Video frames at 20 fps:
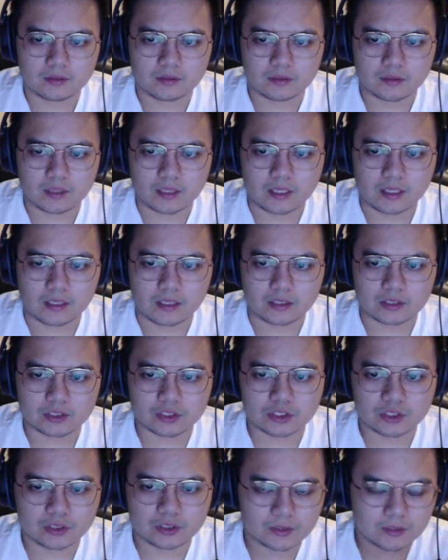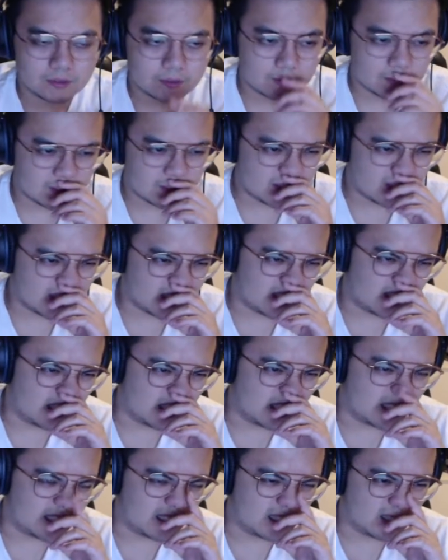
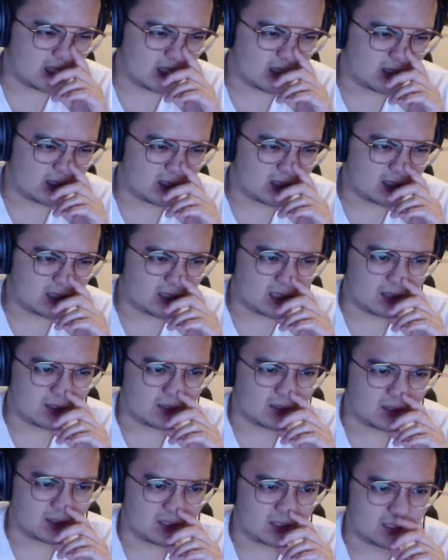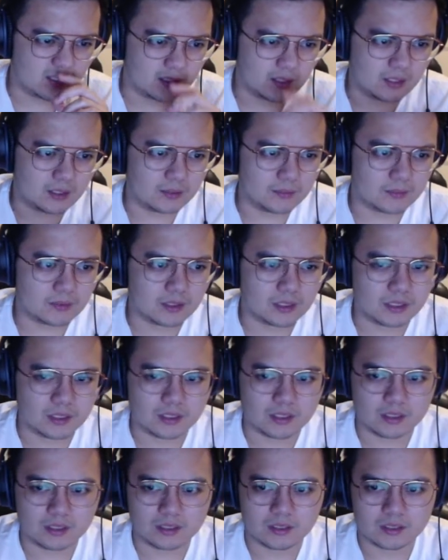/ what's the name of it?
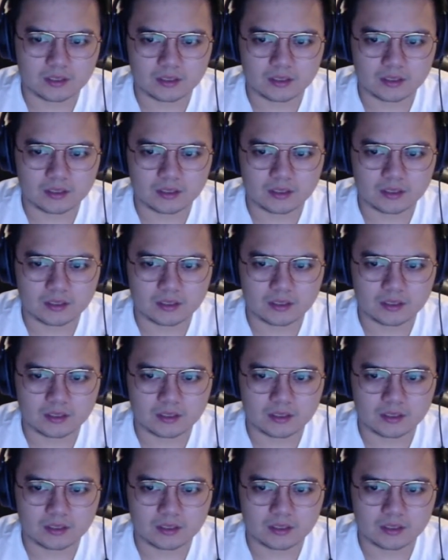mkdate